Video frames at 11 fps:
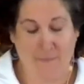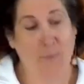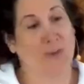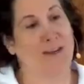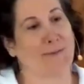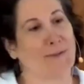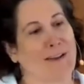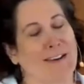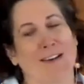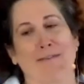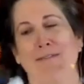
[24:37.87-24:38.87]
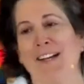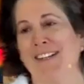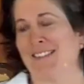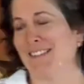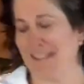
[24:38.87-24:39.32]
We never run out of
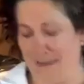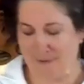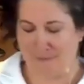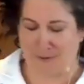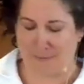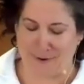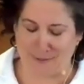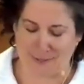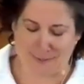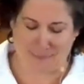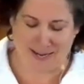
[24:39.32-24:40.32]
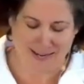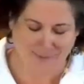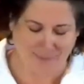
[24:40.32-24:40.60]
advice, it seems, for the powers that be.